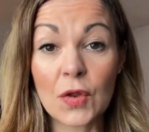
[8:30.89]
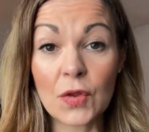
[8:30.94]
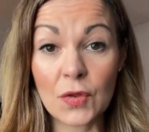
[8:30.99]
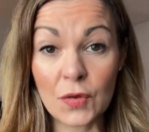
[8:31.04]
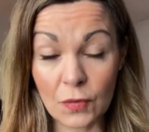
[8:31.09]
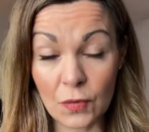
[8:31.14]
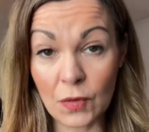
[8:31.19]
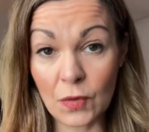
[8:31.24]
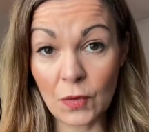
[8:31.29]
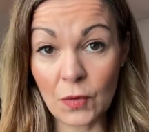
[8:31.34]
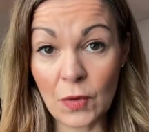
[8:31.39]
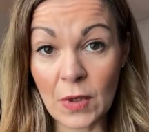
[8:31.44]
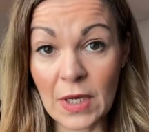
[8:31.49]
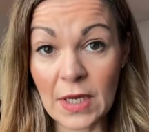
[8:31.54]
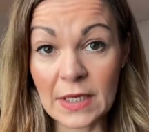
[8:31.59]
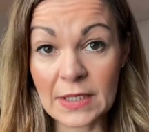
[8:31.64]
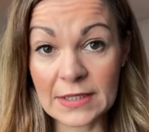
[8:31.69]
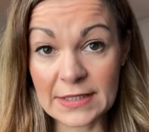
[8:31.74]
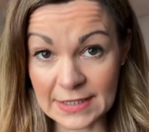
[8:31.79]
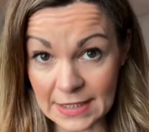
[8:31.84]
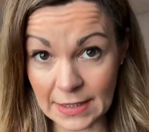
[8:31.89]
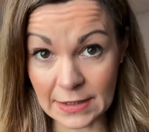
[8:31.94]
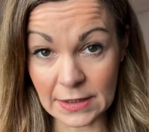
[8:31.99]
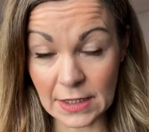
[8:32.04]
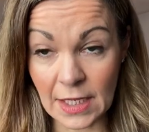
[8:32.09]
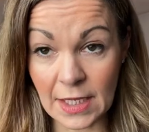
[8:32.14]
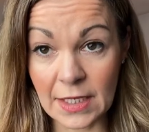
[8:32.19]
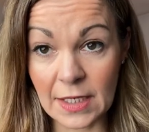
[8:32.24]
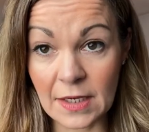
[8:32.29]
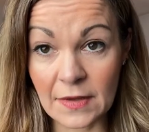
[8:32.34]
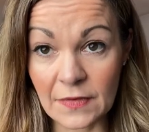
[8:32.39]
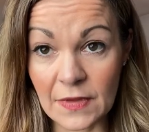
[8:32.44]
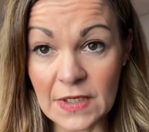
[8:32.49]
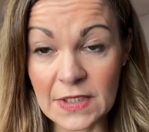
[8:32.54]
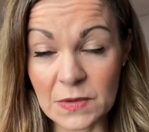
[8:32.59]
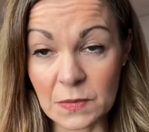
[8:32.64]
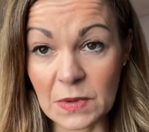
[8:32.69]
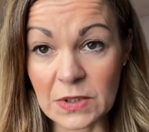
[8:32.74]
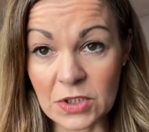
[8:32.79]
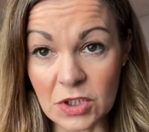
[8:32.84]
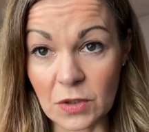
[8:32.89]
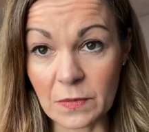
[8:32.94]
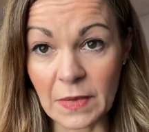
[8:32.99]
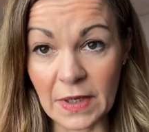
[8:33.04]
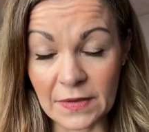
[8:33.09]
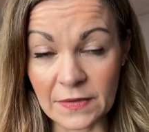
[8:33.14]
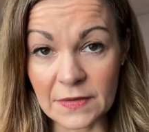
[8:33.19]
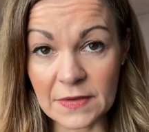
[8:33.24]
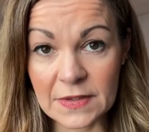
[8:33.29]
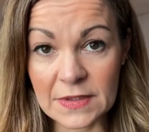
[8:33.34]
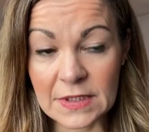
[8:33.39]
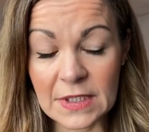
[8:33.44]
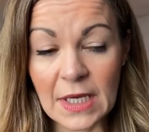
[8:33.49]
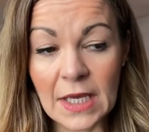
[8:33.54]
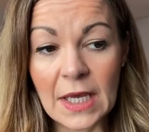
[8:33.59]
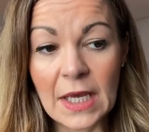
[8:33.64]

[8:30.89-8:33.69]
through sunlight in these winter months.